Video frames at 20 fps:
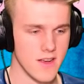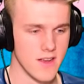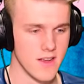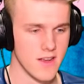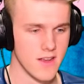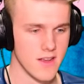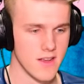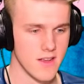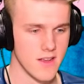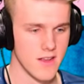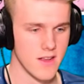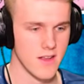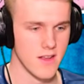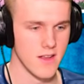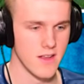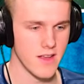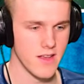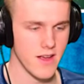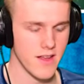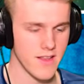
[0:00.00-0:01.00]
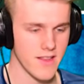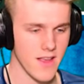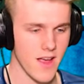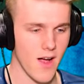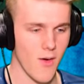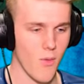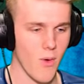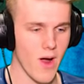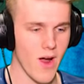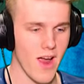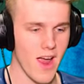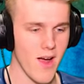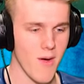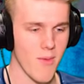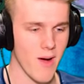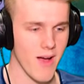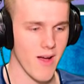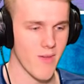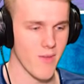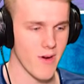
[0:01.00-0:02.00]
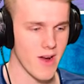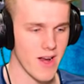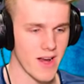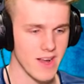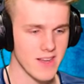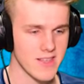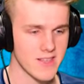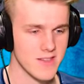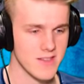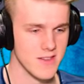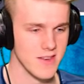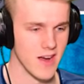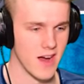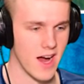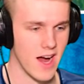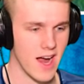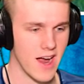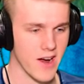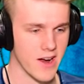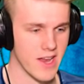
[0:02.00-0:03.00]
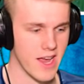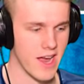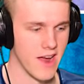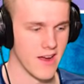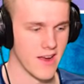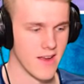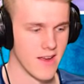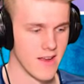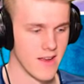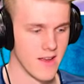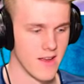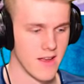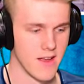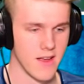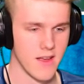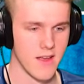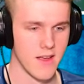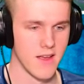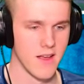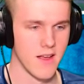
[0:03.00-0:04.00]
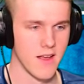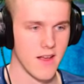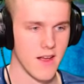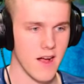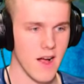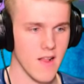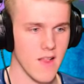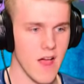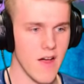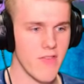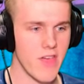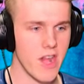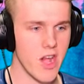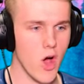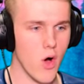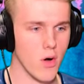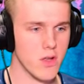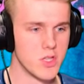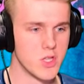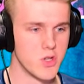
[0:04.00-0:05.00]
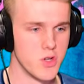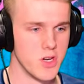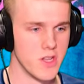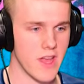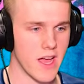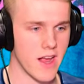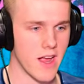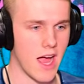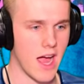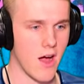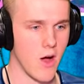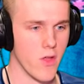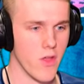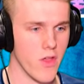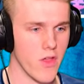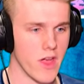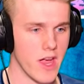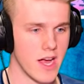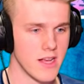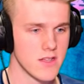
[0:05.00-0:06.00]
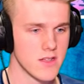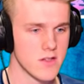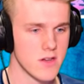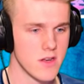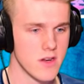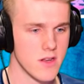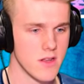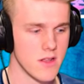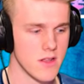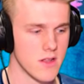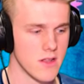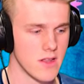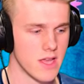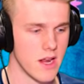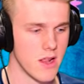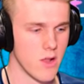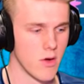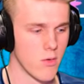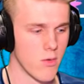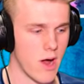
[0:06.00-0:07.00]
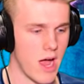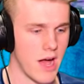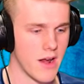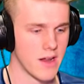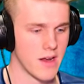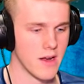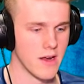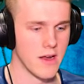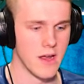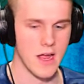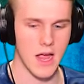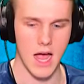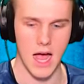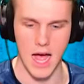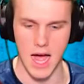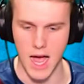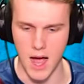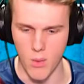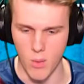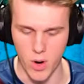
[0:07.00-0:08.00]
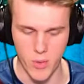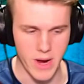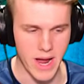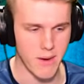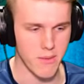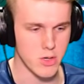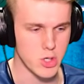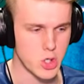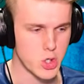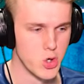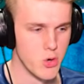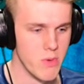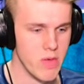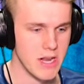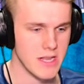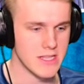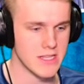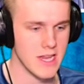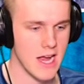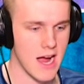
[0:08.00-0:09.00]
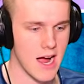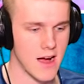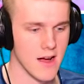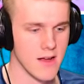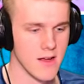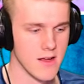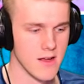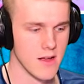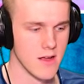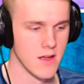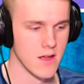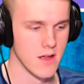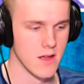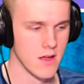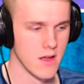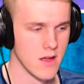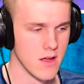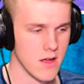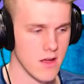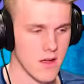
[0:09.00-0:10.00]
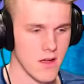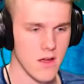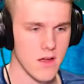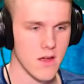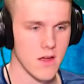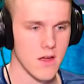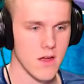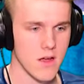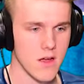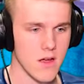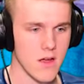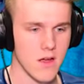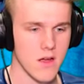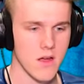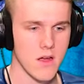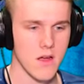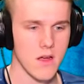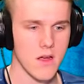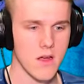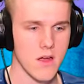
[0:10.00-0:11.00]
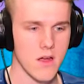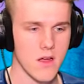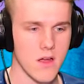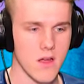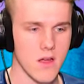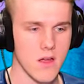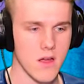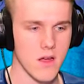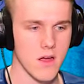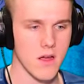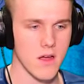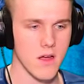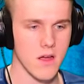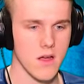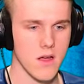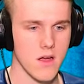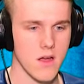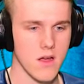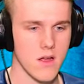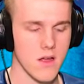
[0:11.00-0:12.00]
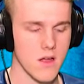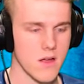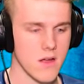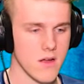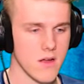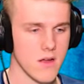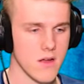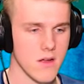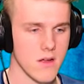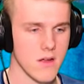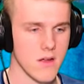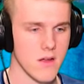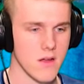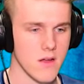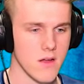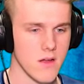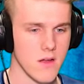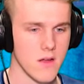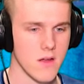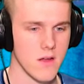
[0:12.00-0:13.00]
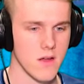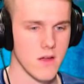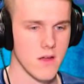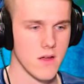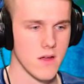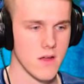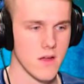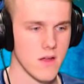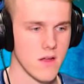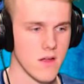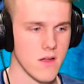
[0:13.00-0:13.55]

are you? Are you here? Oh my god, yeah. here you go. Uh, where am I? I'm right next to you. All right, okay. I love I that it. no one's shooting that guy, although the guy's trying do? to get a little rowdy. Uh, what are we at? We're two minutes now. No, no, no, no, no. We're all good. We're all good. Look, no one is shooting. Fortnite